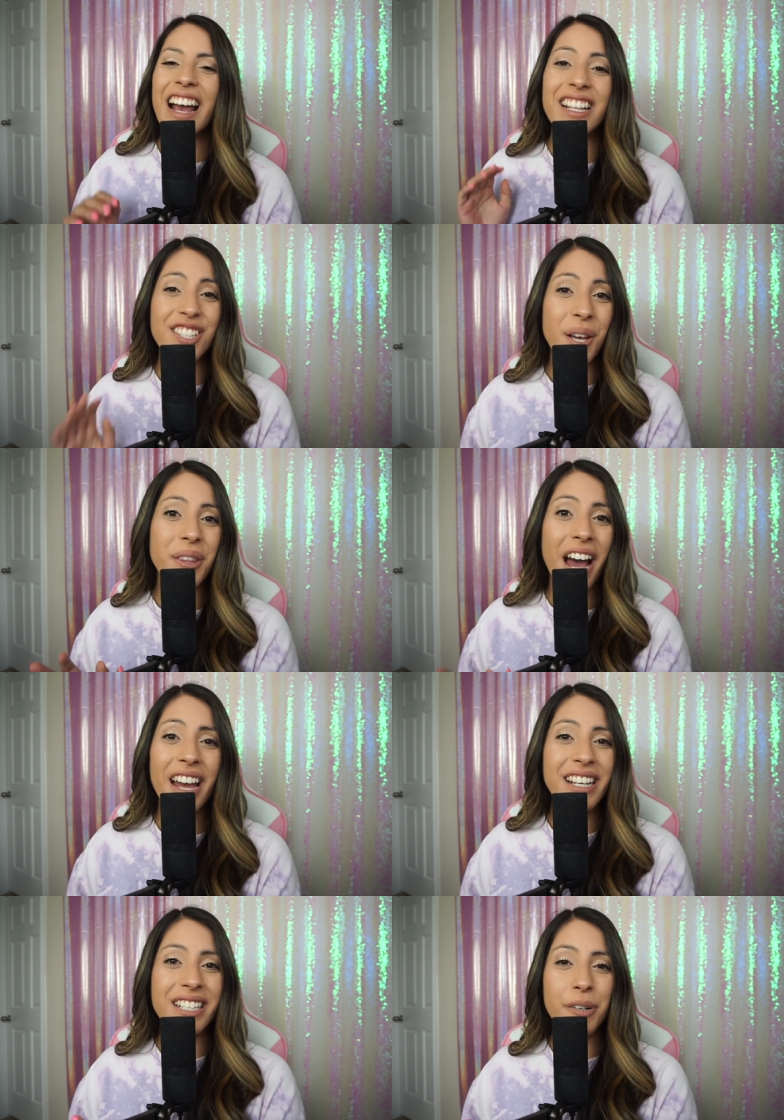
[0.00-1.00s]
And so
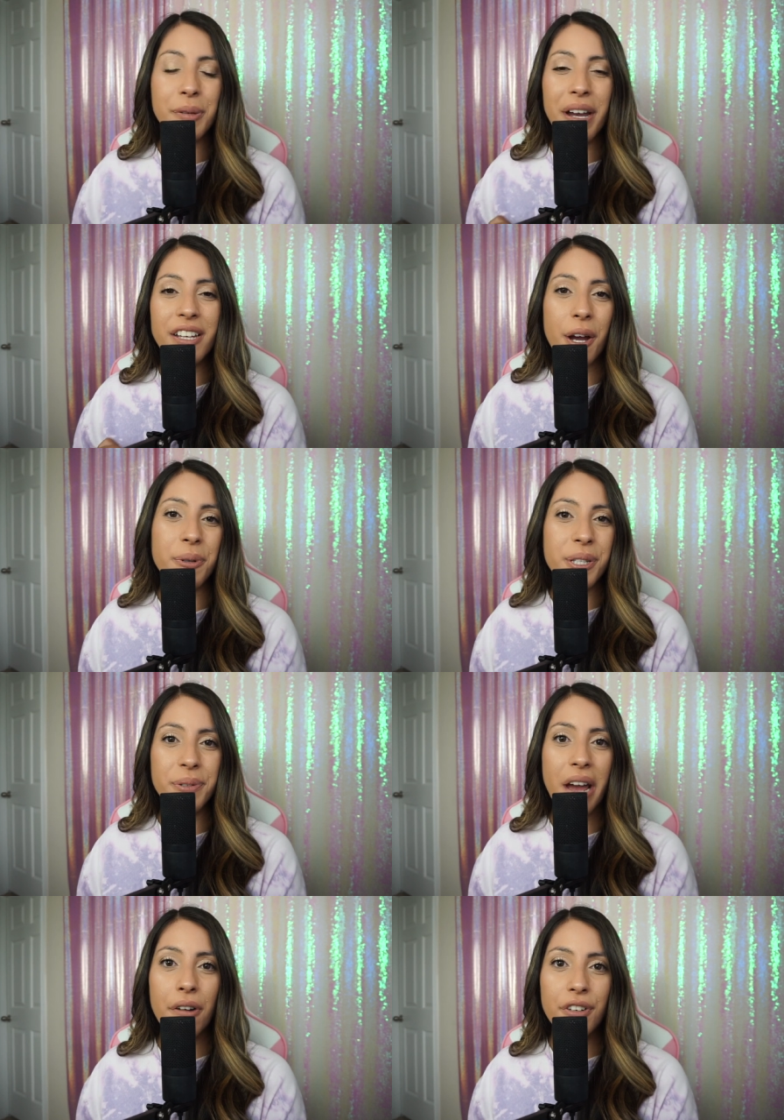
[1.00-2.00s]
that is going to be my go-to
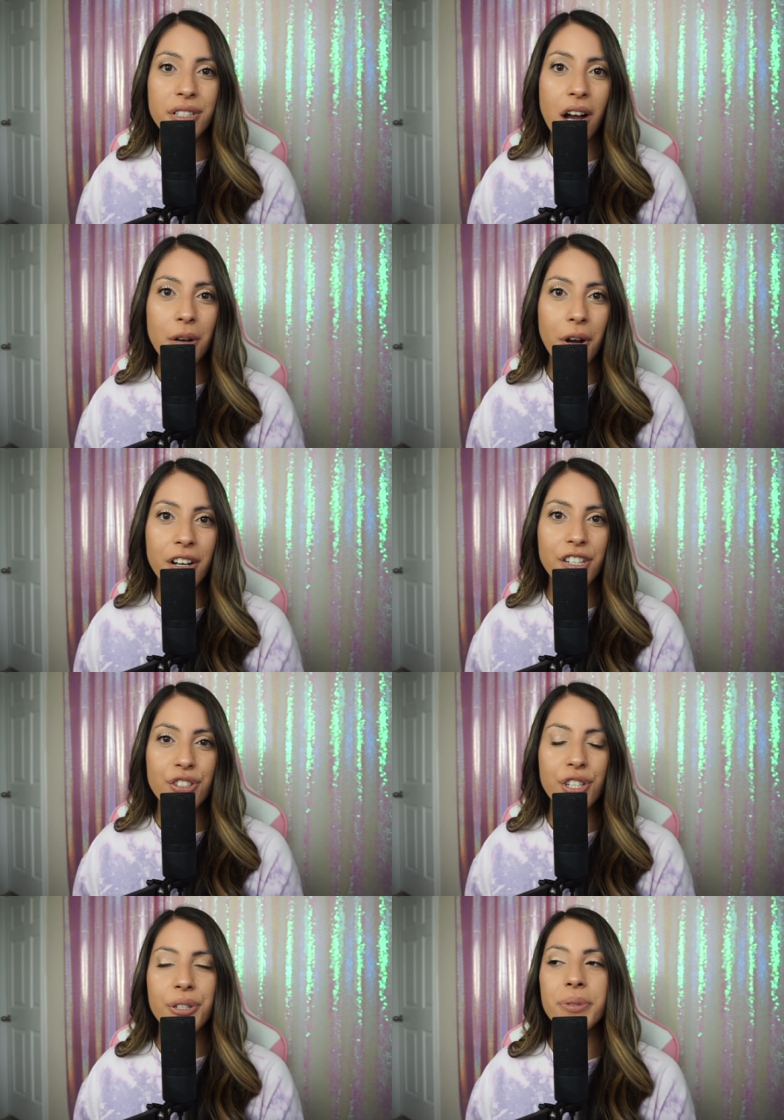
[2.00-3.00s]
now for Doc Martens
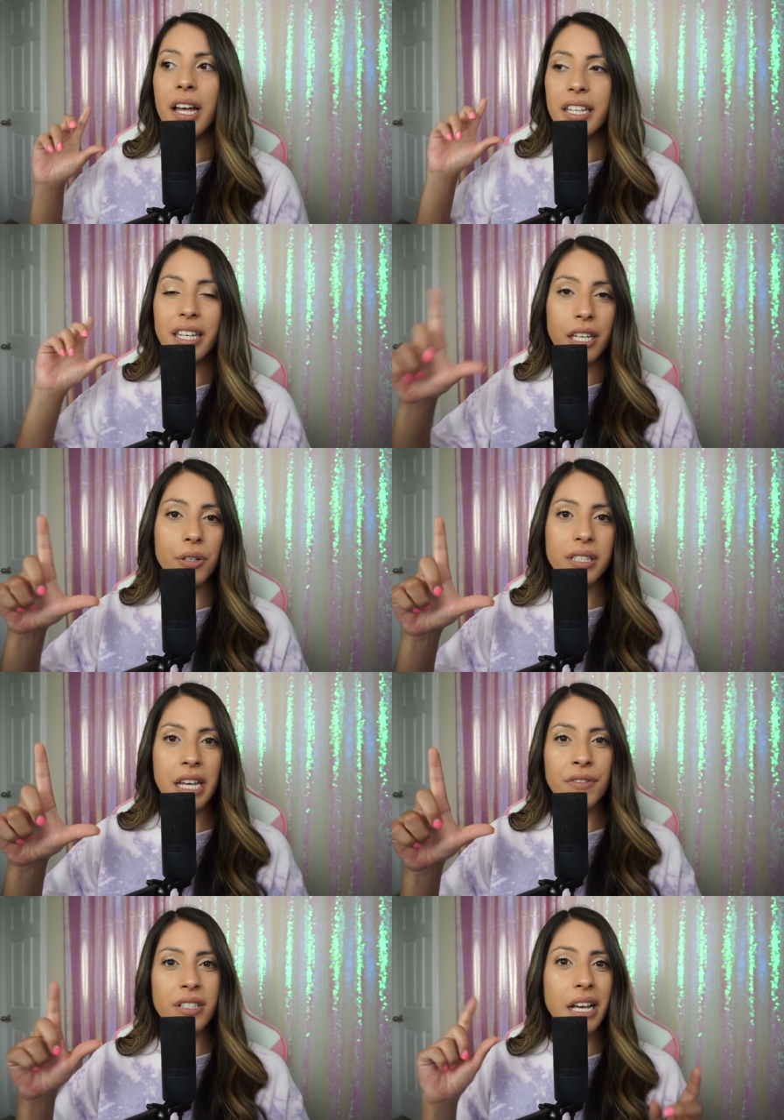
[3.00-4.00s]
shoes. The heel
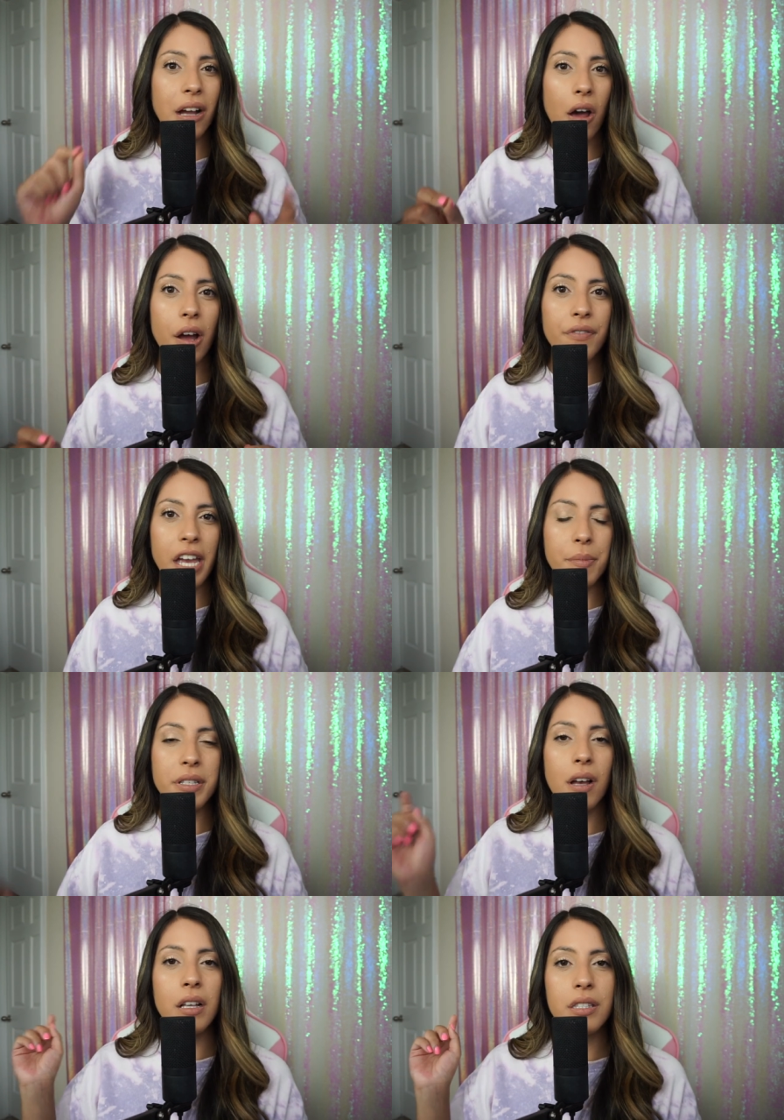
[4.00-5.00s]
savers I got off
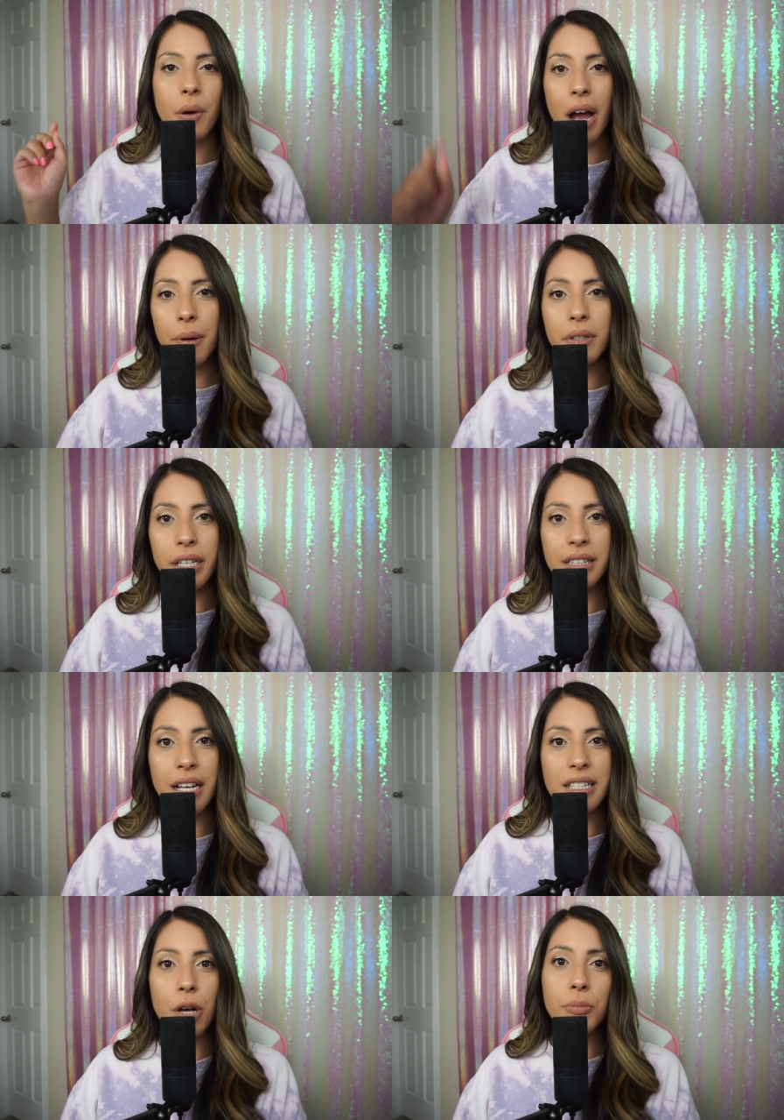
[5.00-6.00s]
Amazon, so I will link
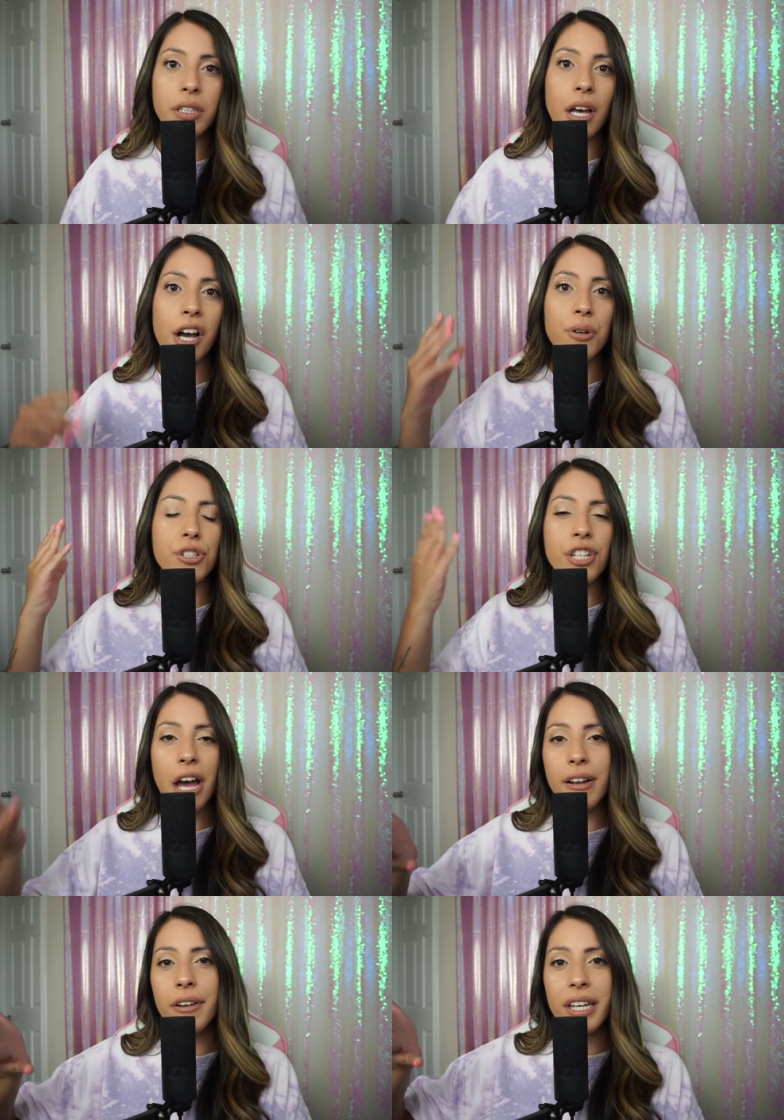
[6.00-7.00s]
that down below.
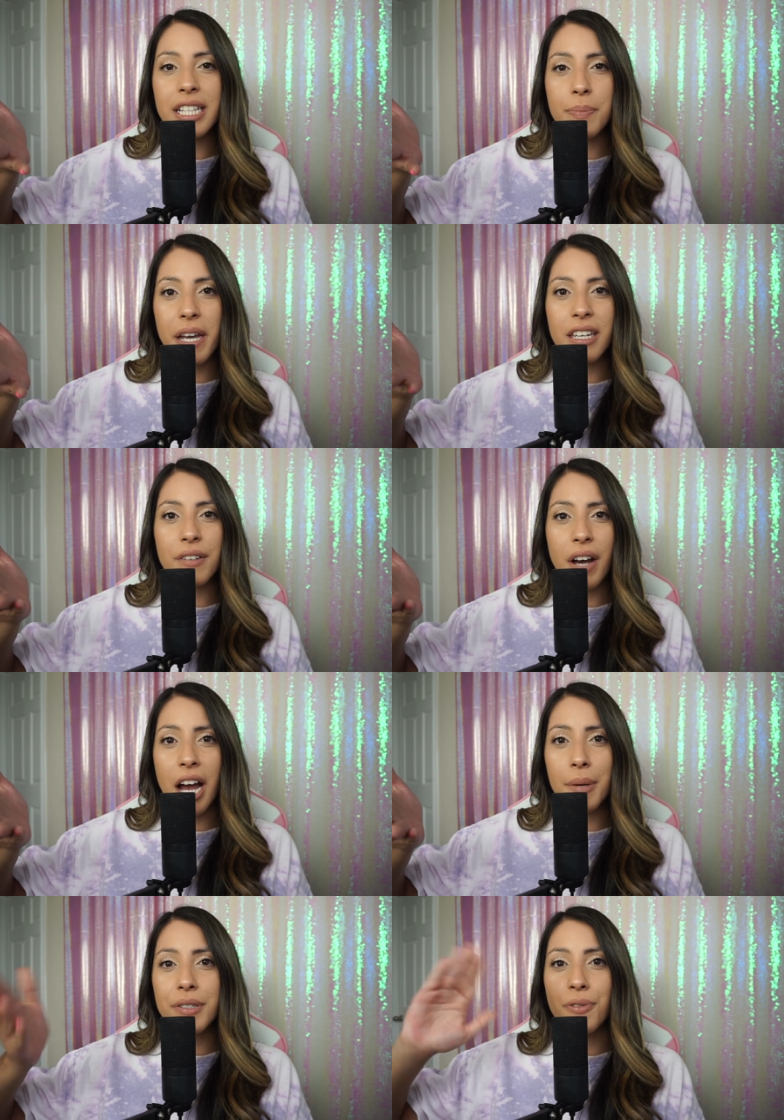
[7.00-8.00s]
Shout out It's Becky
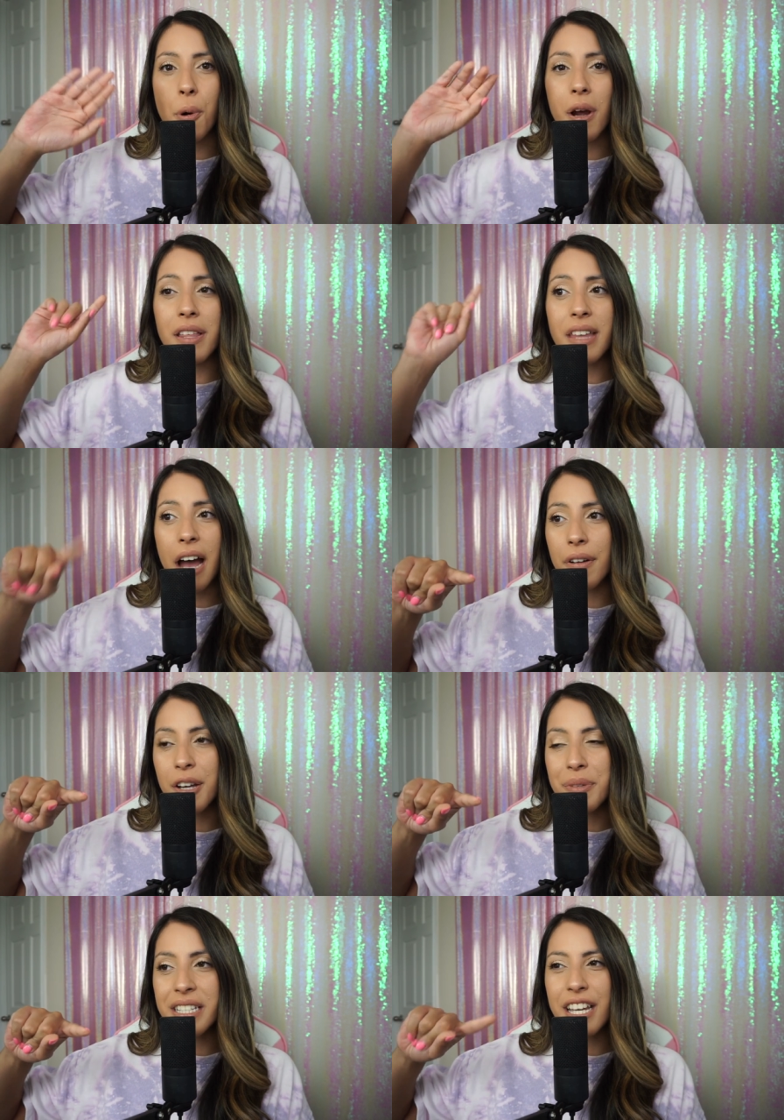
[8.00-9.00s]
Vibes for that
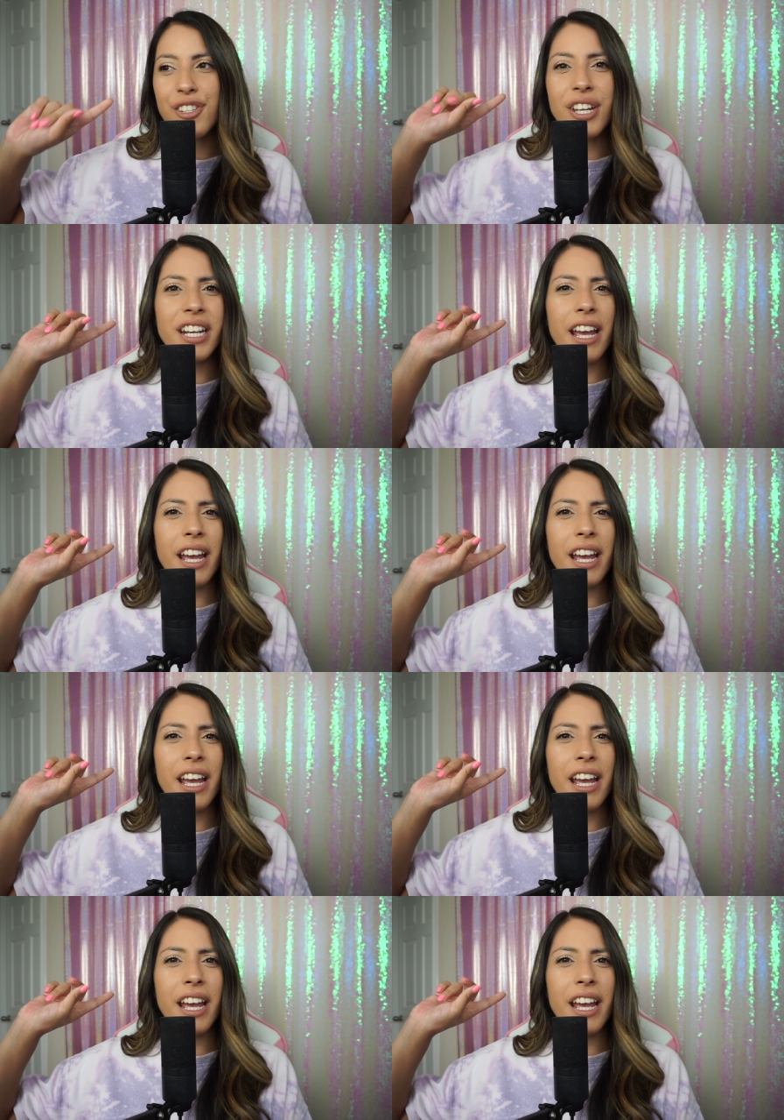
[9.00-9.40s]
recommendation.